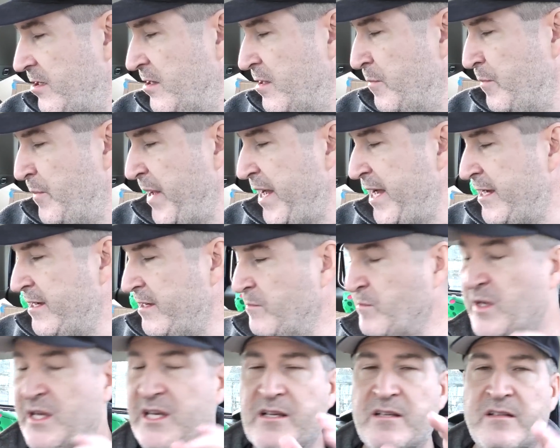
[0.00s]
in the
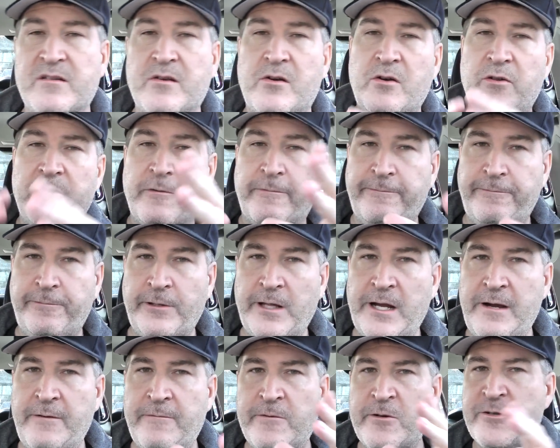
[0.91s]
bacon because all the
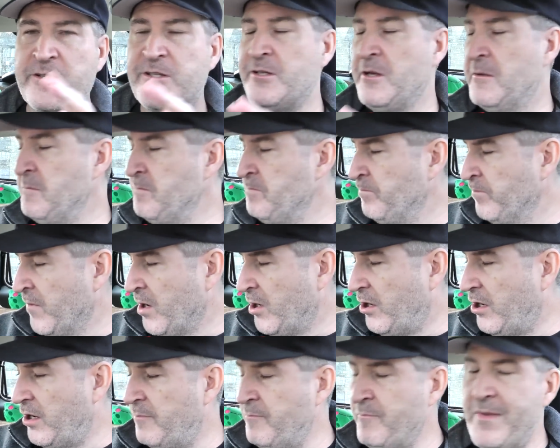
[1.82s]
flavors
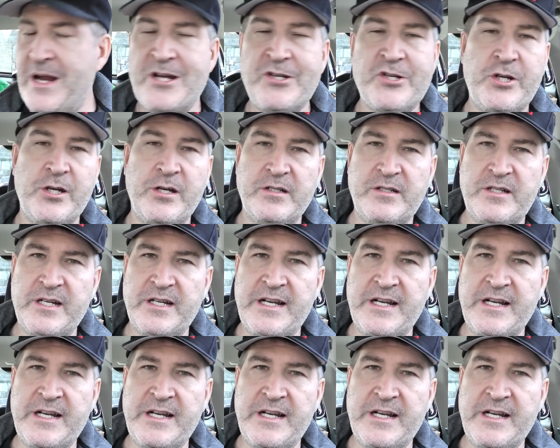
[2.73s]
are meshing